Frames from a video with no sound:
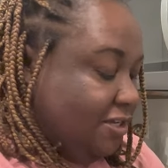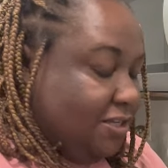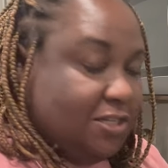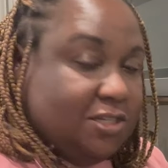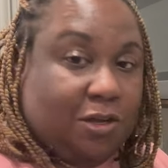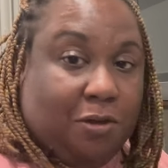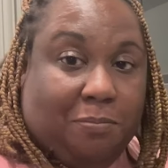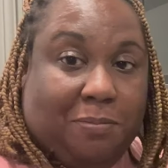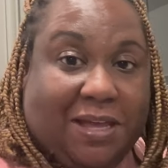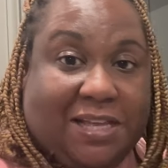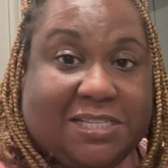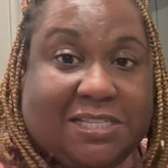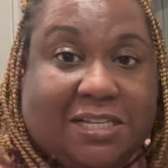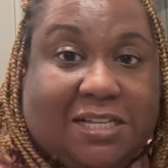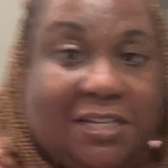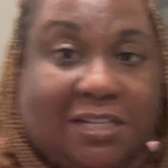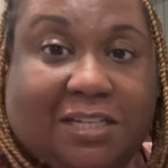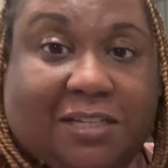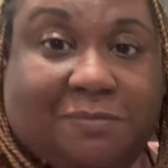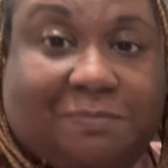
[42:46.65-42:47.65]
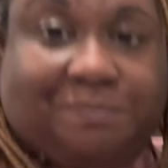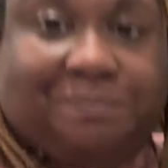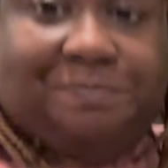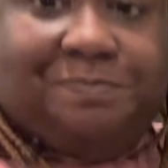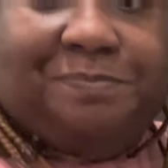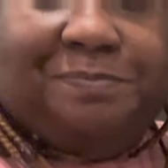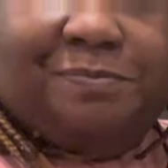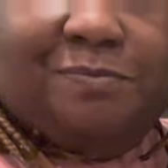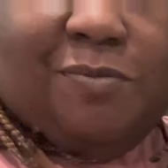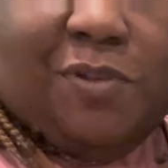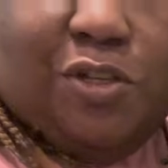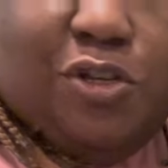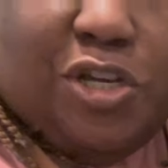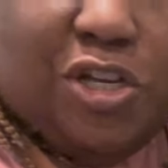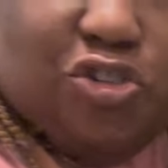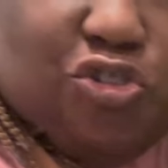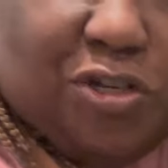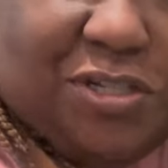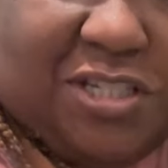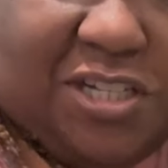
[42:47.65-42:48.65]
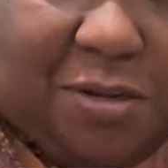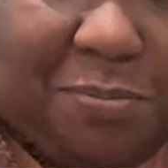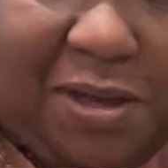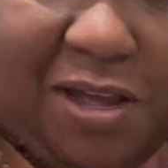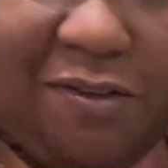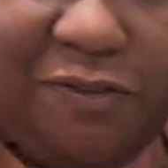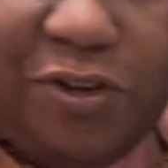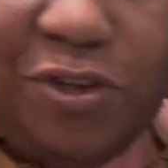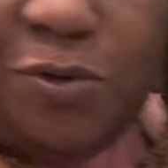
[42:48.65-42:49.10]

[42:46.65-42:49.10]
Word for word: So basically, you can dress it up however